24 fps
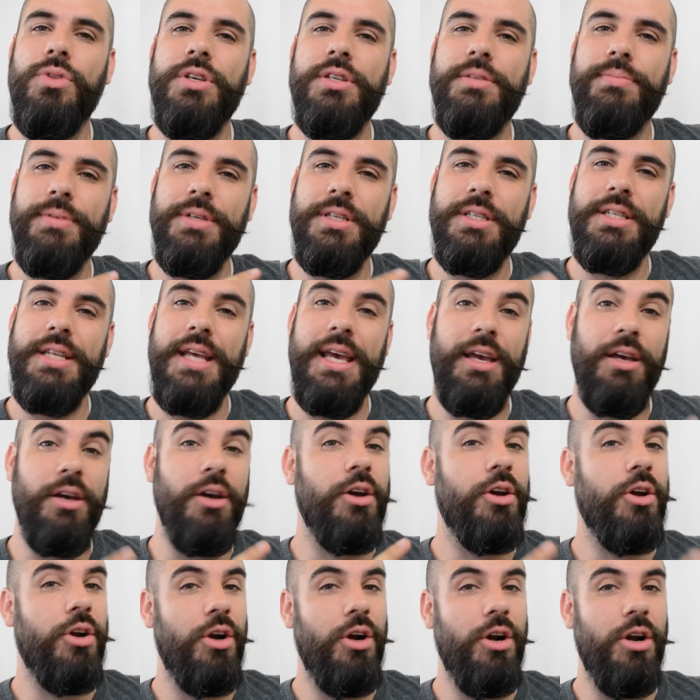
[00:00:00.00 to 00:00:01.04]
this mistake
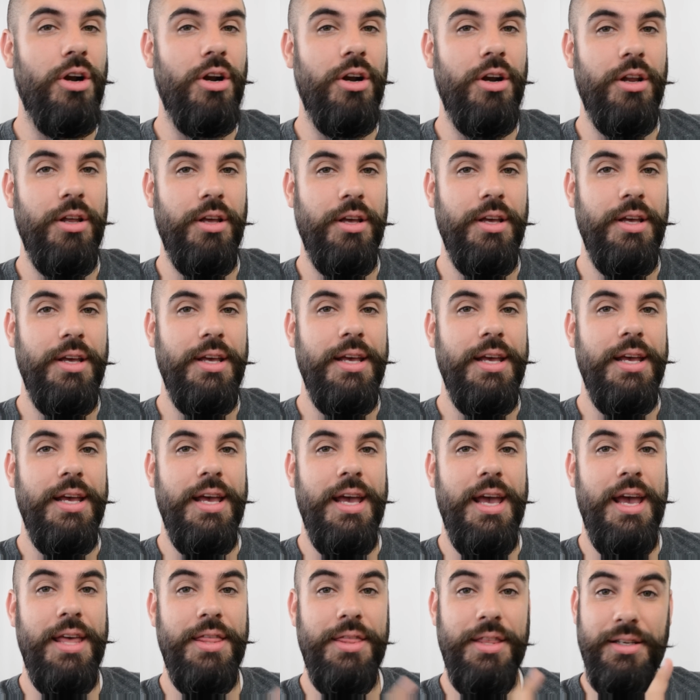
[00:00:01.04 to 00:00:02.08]
occurred
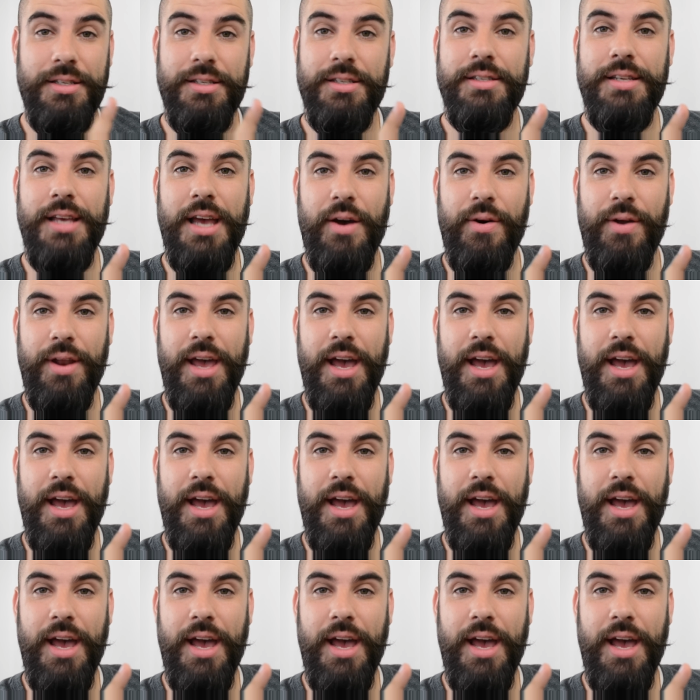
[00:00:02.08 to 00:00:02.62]
and this is how it